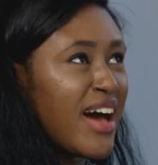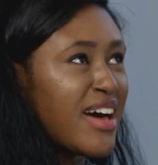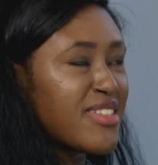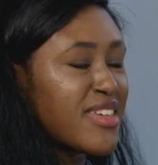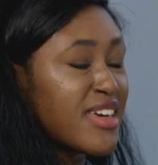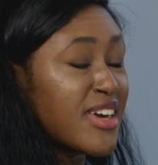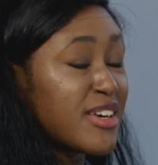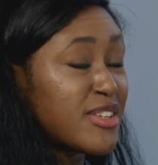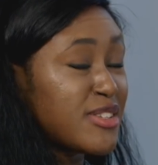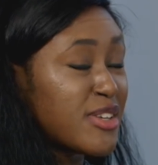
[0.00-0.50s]

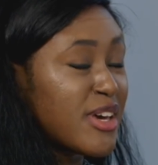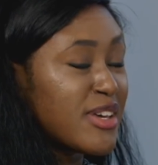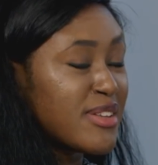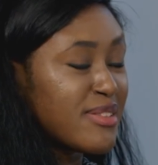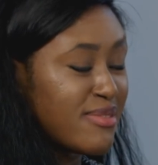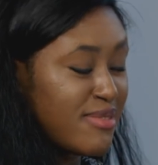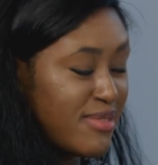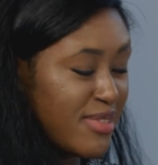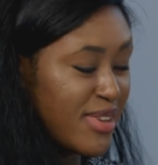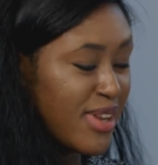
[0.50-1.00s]
it's
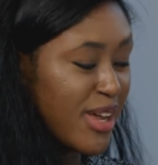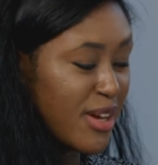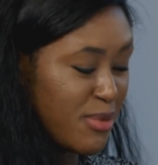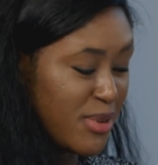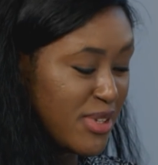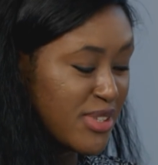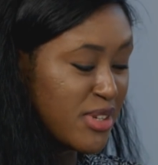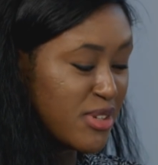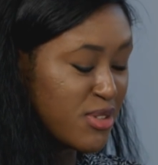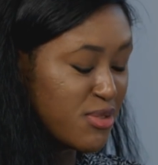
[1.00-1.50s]

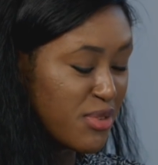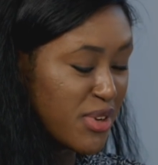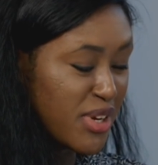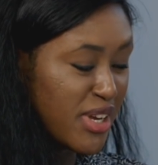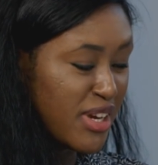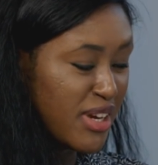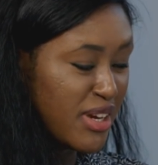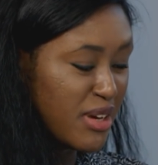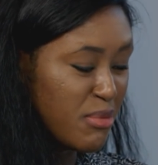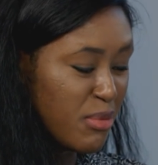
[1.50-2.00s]
like we said, it's
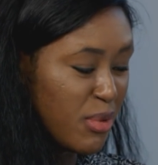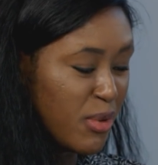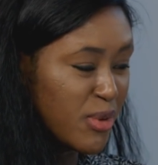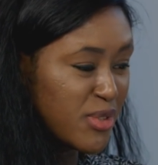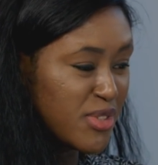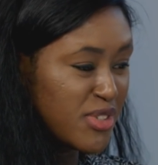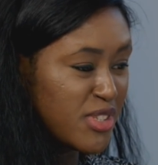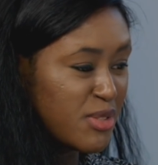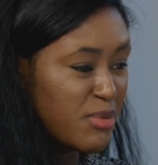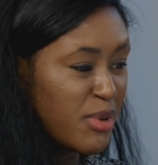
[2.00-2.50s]
really
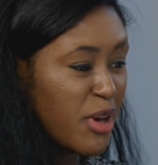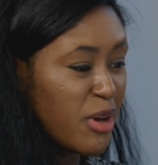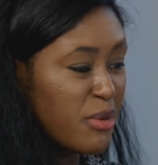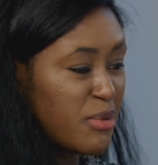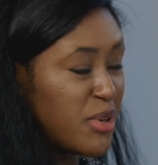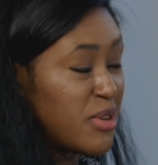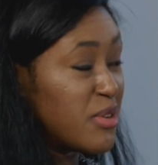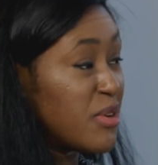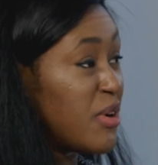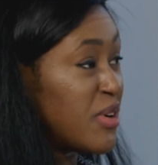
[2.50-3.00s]
important to be
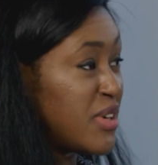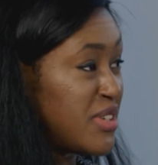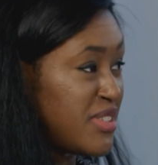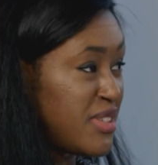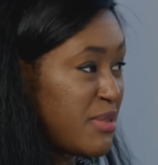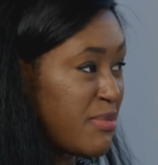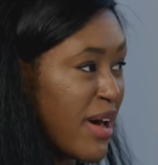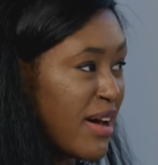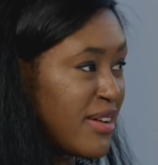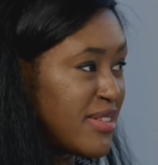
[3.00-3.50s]
open and
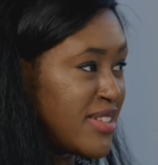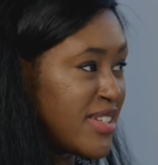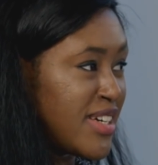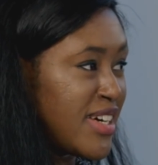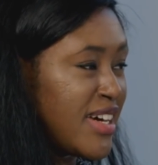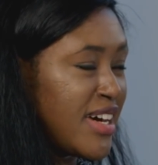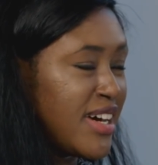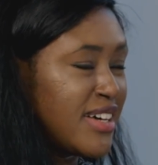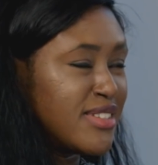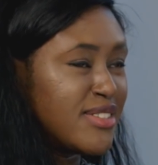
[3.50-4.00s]
honest about
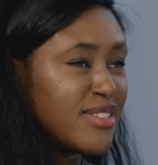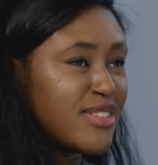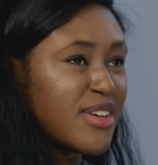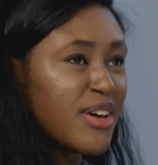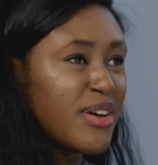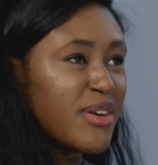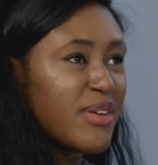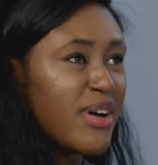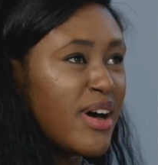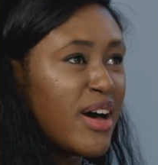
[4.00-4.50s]
it. And
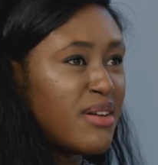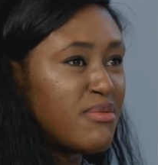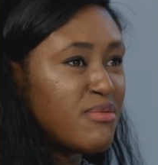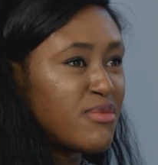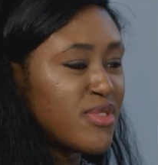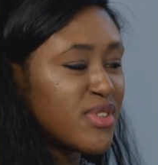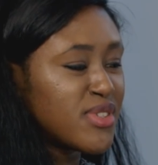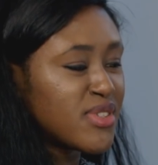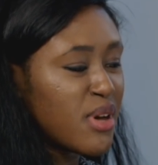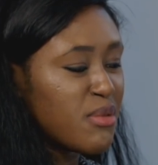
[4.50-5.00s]
so,
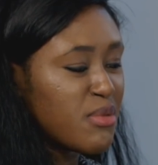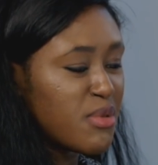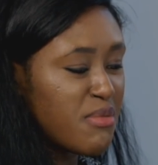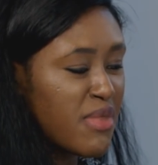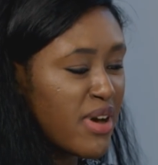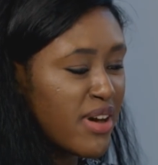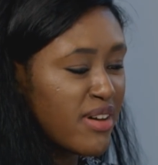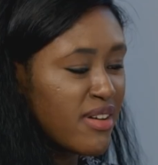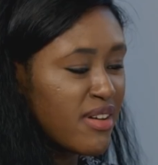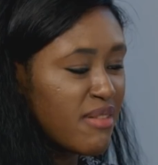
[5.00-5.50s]
for example,
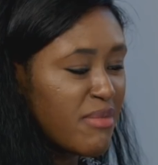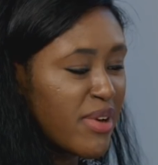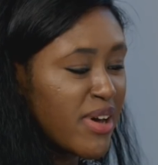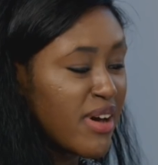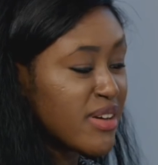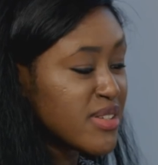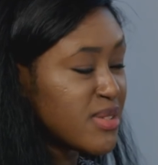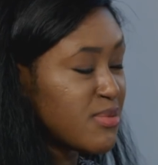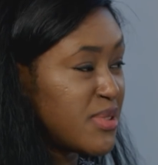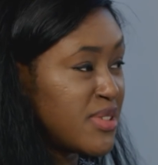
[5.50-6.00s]
my
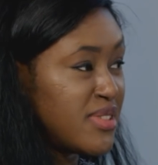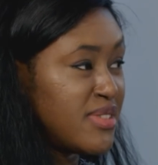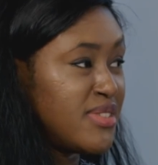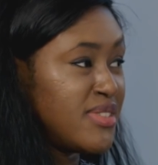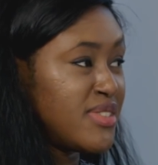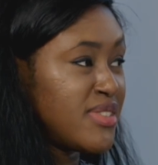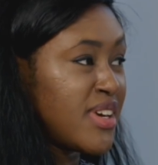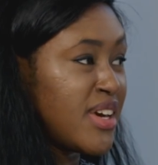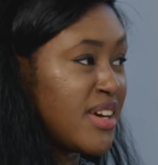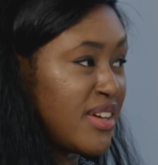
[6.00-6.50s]

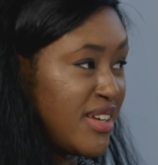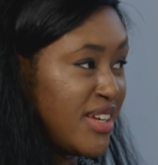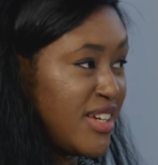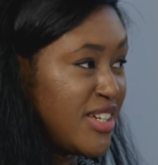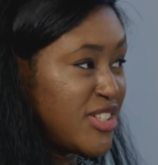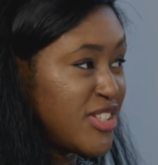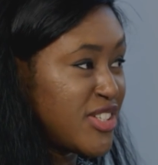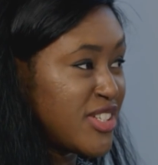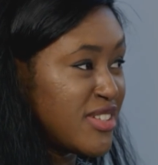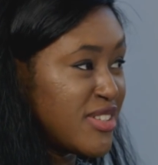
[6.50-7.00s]
husband's
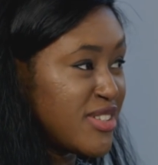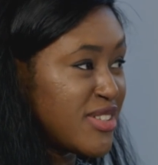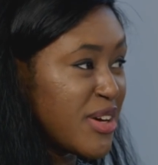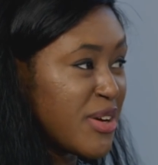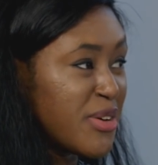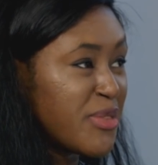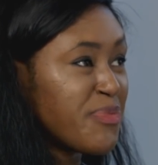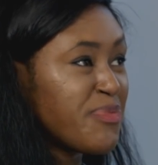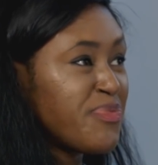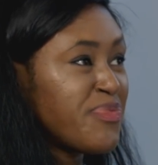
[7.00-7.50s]
English, and
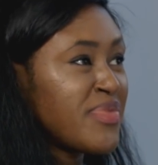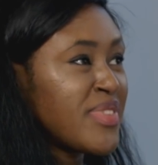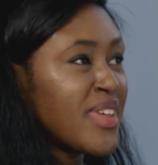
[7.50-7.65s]
so